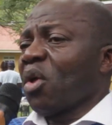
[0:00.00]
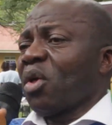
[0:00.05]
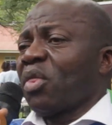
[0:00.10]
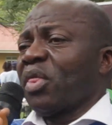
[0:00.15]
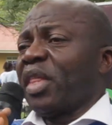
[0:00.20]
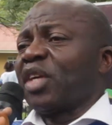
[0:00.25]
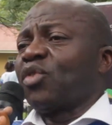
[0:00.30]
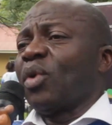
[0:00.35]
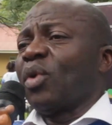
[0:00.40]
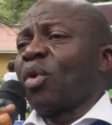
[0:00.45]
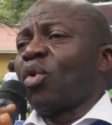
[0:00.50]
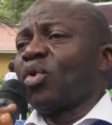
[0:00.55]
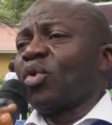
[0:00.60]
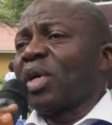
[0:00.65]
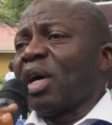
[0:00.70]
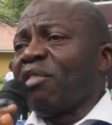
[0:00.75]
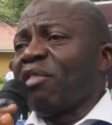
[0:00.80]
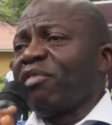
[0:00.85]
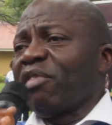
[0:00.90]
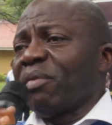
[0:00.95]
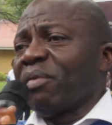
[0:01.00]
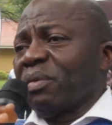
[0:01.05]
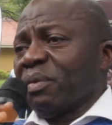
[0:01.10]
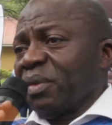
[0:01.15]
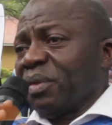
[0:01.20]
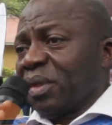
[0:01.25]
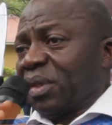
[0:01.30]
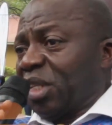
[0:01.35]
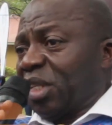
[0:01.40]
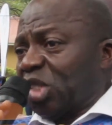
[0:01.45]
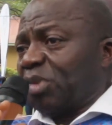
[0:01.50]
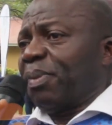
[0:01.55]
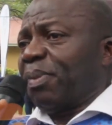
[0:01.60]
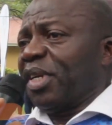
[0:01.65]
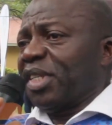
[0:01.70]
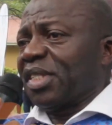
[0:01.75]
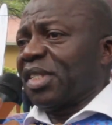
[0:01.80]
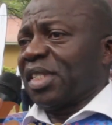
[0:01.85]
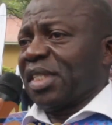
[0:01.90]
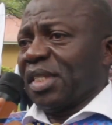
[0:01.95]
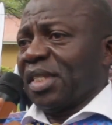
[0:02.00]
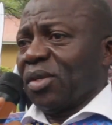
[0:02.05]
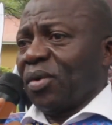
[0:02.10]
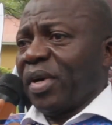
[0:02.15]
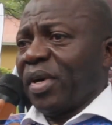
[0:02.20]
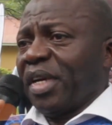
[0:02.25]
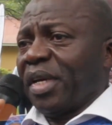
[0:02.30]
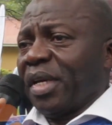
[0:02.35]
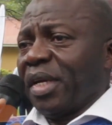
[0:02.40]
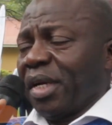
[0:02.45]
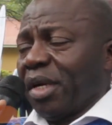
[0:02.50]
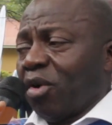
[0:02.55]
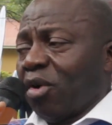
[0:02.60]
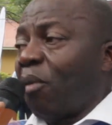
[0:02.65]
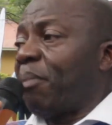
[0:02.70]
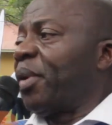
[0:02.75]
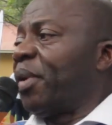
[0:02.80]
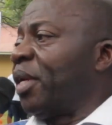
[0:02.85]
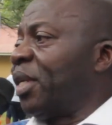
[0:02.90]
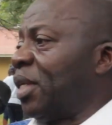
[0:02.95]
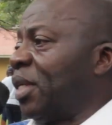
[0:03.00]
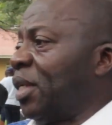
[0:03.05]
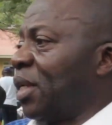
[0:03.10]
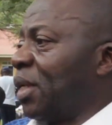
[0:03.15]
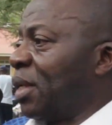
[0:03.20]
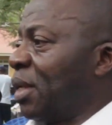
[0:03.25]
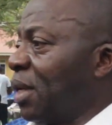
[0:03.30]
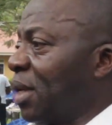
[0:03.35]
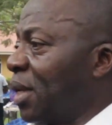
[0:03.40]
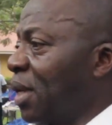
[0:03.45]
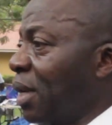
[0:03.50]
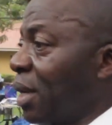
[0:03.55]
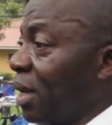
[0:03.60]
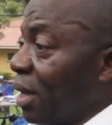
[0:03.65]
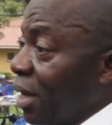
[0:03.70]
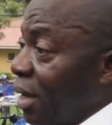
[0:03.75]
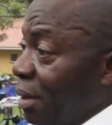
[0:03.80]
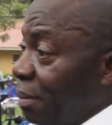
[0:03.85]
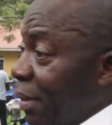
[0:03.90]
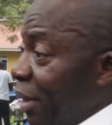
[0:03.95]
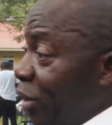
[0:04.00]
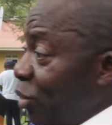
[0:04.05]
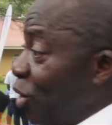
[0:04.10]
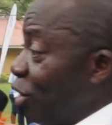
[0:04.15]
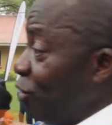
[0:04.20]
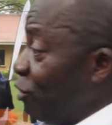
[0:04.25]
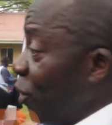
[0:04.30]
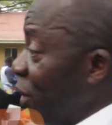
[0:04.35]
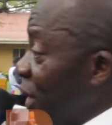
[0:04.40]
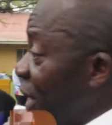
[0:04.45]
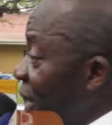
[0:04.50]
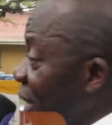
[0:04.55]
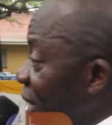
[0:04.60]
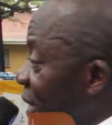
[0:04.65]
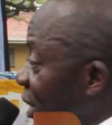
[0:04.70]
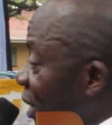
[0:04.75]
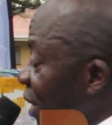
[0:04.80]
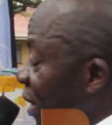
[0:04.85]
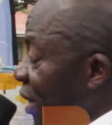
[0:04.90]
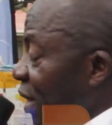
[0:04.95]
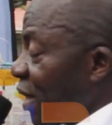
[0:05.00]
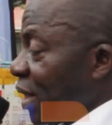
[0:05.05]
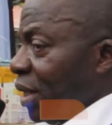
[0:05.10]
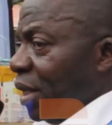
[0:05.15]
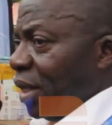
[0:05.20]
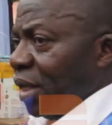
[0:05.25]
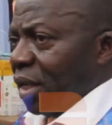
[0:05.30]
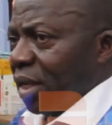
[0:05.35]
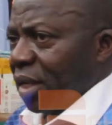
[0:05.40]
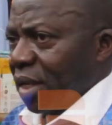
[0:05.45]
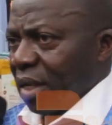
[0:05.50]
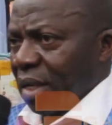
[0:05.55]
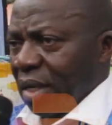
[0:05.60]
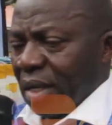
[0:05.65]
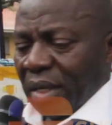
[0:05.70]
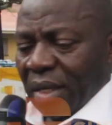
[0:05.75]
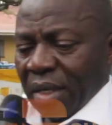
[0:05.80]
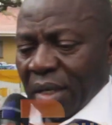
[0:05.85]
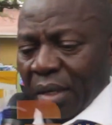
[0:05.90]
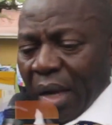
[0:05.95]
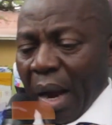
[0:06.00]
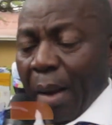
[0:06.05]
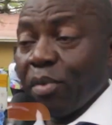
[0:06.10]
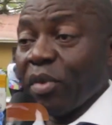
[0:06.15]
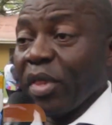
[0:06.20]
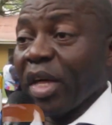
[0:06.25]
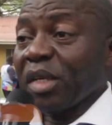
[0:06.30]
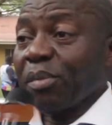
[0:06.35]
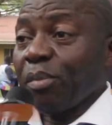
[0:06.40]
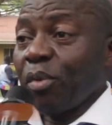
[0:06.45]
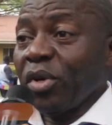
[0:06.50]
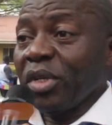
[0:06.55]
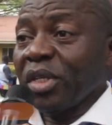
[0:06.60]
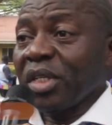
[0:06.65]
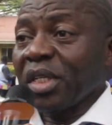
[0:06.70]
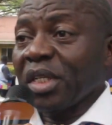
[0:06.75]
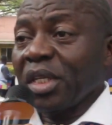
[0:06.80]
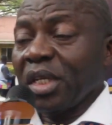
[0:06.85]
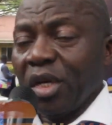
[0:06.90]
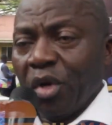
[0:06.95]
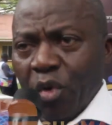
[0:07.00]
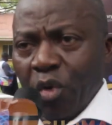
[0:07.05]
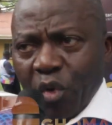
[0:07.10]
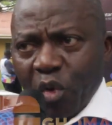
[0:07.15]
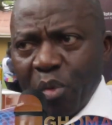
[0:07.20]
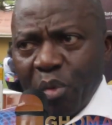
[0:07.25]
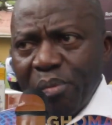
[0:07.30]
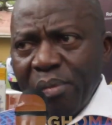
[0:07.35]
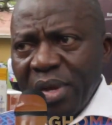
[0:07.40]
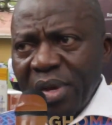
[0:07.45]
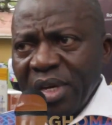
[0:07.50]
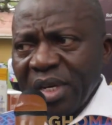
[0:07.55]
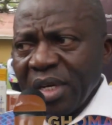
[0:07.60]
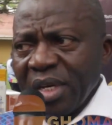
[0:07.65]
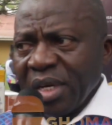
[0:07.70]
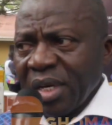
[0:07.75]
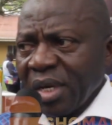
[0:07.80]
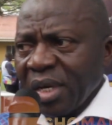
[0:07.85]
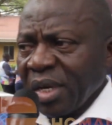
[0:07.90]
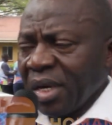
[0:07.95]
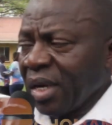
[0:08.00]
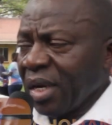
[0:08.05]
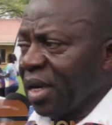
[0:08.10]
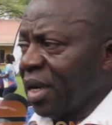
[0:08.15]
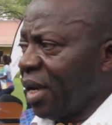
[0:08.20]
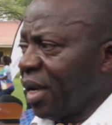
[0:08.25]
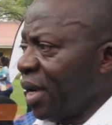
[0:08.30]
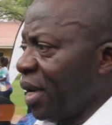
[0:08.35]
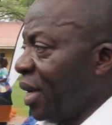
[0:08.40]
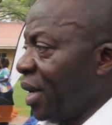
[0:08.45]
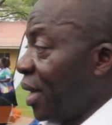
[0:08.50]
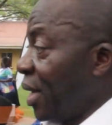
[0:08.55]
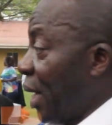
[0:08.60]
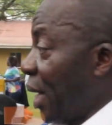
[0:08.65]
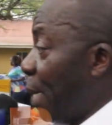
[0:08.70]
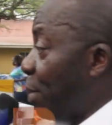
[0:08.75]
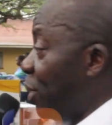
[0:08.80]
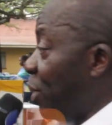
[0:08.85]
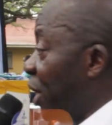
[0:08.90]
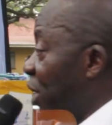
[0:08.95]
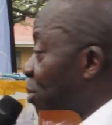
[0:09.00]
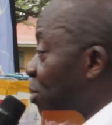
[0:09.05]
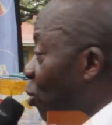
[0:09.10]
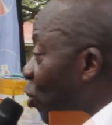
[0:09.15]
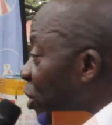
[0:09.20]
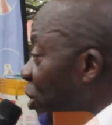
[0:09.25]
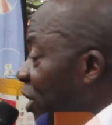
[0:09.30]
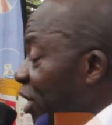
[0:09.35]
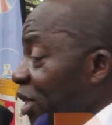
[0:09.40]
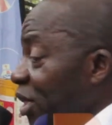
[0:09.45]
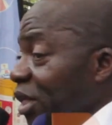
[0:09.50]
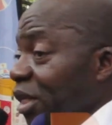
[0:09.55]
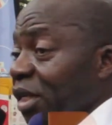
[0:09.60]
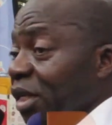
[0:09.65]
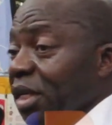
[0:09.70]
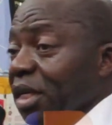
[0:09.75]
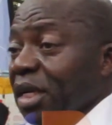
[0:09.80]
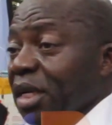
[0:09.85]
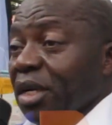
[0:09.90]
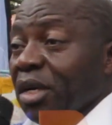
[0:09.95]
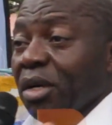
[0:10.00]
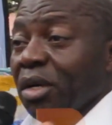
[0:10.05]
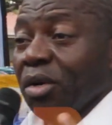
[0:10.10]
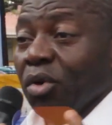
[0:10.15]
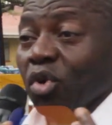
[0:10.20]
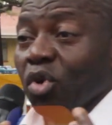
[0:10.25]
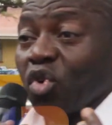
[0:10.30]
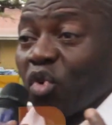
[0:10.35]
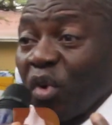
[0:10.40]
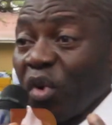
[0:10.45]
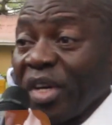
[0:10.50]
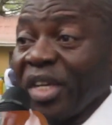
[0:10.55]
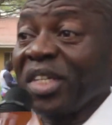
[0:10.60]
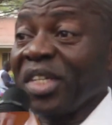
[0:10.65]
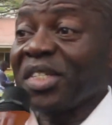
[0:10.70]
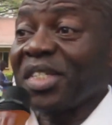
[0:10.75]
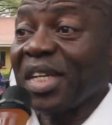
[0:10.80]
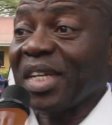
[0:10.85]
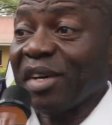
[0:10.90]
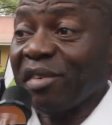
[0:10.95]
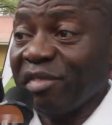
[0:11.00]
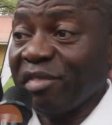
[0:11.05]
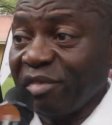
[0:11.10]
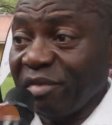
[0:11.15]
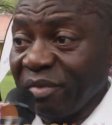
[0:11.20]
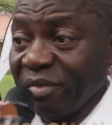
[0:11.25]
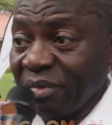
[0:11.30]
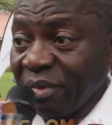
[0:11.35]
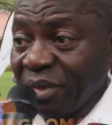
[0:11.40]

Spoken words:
that we are going to have this place really opened. But don't forget, up to that point, no equipment. Up to that point, no trained staff.